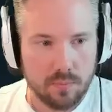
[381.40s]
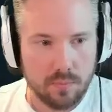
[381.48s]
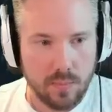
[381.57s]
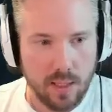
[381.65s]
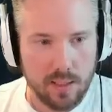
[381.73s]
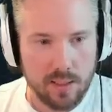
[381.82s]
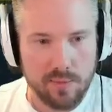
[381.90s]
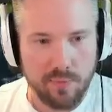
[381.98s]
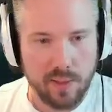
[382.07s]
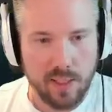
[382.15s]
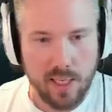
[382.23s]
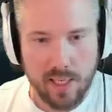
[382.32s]
And this thing
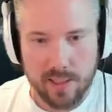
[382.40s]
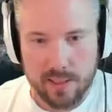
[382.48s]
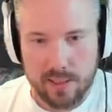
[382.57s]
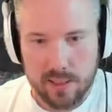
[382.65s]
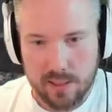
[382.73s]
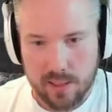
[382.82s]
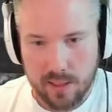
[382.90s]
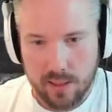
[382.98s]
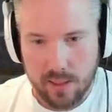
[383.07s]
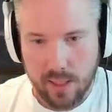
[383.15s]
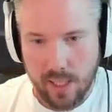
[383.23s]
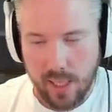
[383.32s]
has
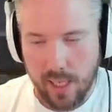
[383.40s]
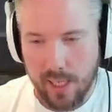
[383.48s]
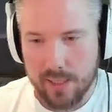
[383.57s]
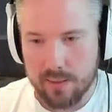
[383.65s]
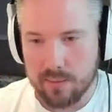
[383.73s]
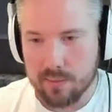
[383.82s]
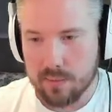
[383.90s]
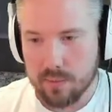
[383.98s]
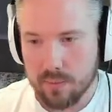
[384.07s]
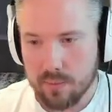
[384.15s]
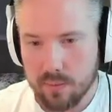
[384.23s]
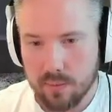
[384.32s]
8
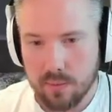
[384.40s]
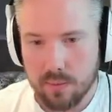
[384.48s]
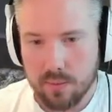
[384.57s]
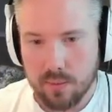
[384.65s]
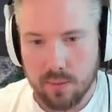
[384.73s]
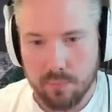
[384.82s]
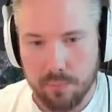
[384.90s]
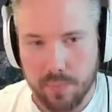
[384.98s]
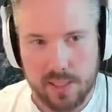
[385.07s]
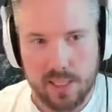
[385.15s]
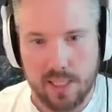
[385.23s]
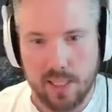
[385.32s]

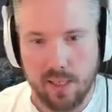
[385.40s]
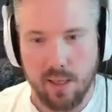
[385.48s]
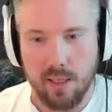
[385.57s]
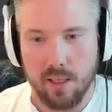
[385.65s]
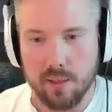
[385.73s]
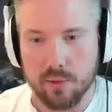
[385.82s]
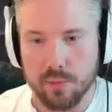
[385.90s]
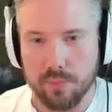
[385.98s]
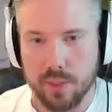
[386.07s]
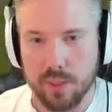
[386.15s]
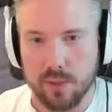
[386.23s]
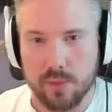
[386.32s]
basically Holland
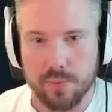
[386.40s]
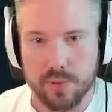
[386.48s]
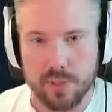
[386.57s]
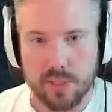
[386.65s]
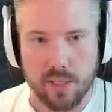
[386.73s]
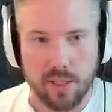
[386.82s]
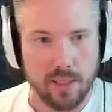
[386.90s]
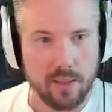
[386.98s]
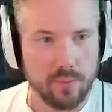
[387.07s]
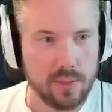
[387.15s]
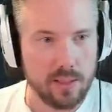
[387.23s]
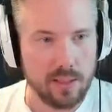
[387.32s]
torpedoes per side.
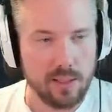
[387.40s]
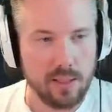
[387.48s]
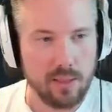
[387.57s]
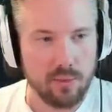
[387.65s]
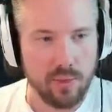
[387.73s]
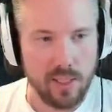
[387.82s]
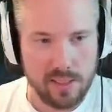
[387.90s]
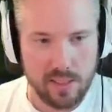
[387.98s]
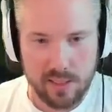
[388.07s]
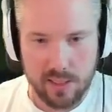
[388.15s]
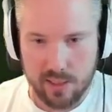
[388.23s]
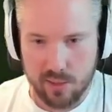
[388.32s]
And they do
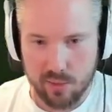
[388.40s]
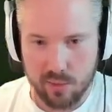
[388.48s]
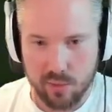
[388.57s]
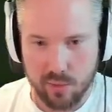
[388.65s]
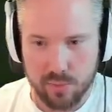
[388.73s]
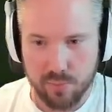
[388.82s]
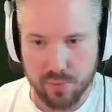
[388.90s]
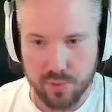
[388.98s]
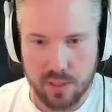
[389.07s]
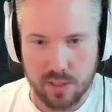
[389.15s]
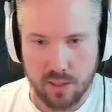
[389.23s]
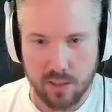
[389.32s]
86 knot torps per
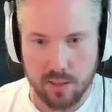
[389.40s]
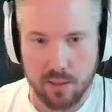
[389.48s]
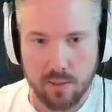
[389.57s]
side.